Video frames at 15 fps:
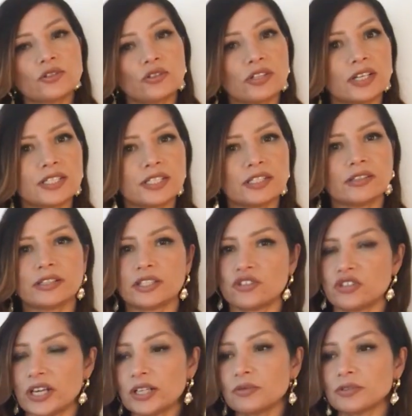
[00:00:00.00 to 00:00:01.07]
a good idea
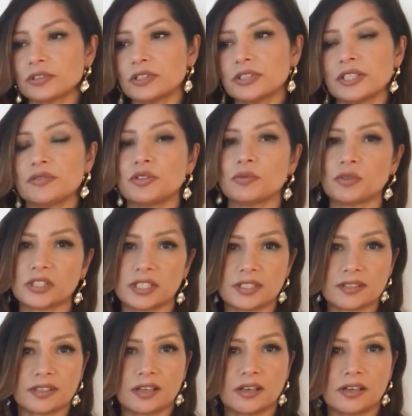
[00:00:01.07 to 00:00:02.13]
in general if you want to
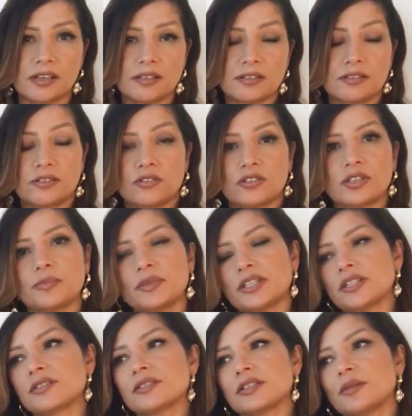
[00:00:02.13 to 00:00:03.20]
disguise your tummy
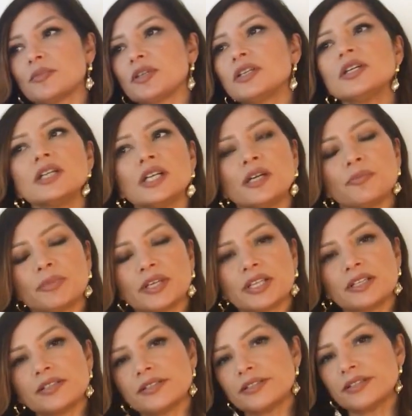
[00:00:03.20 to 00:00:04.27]
in the summer,
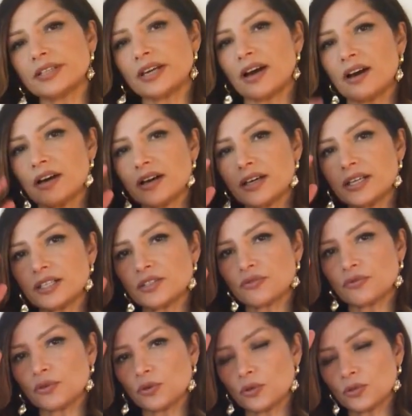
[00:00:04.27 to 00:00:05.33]
because the eye
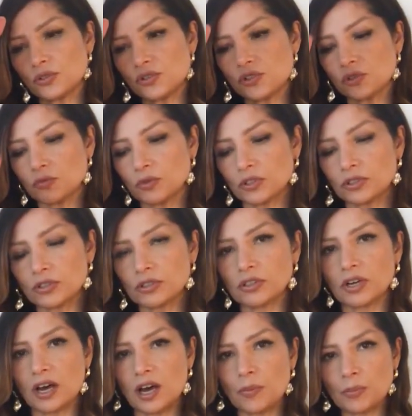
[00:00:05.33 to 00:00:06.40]
is forced to
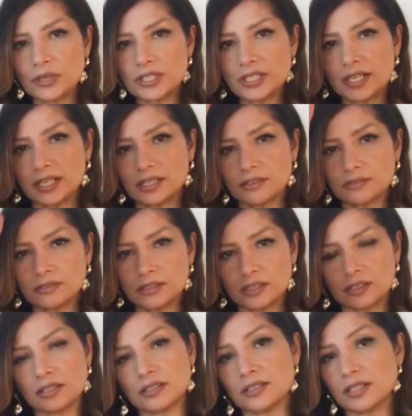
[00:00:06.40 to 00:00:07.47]
wander up and down
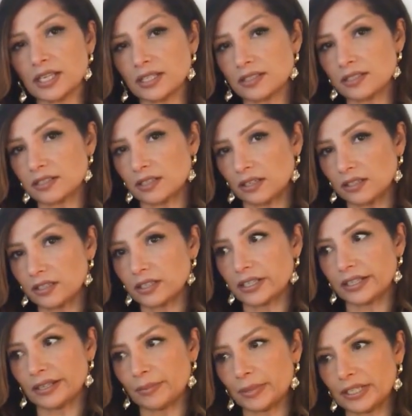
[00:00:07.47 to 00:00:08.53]
and doesn't get stuck
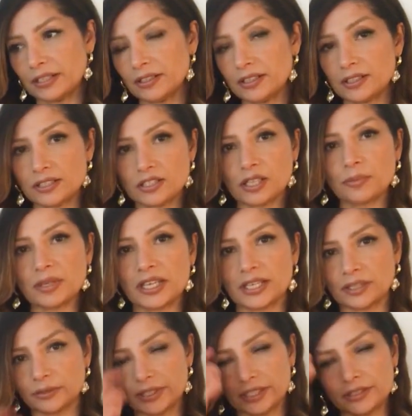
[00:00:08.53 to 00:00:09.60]
in the middle in the tummy
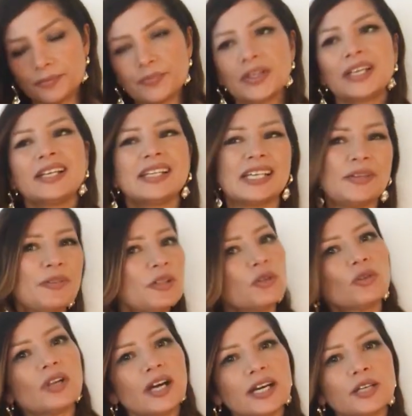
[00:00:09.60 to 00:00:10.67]
area. If you
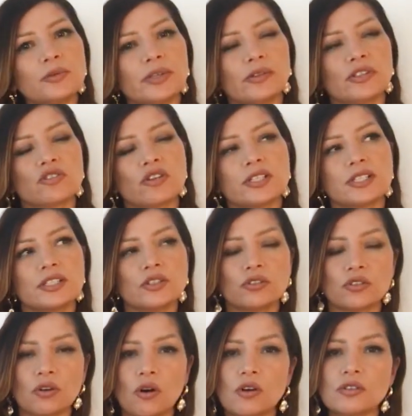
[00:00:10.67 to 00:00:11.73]
don't like wearing dresses, you
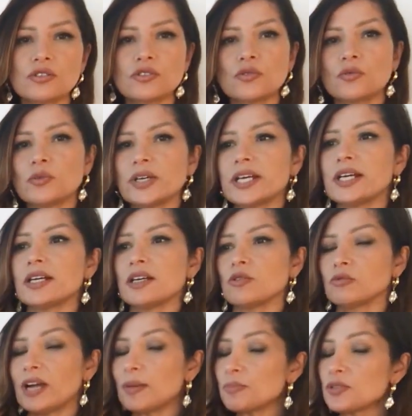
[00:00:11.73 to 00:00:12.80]
could also wear
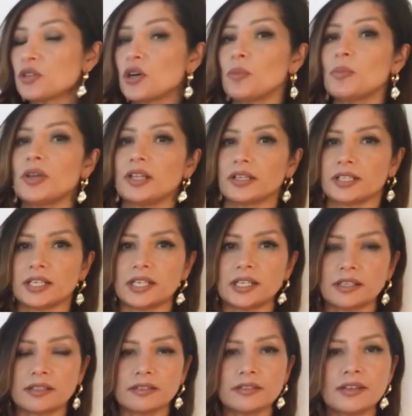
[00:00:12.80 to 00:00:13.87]
a wrap top like
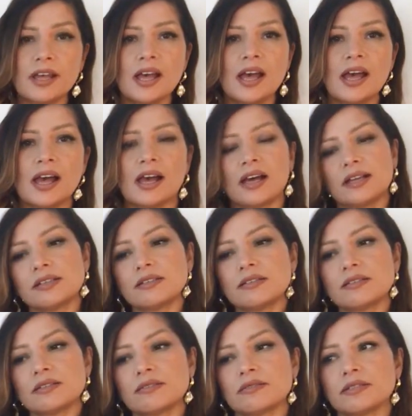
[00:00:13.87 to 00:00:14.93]
here and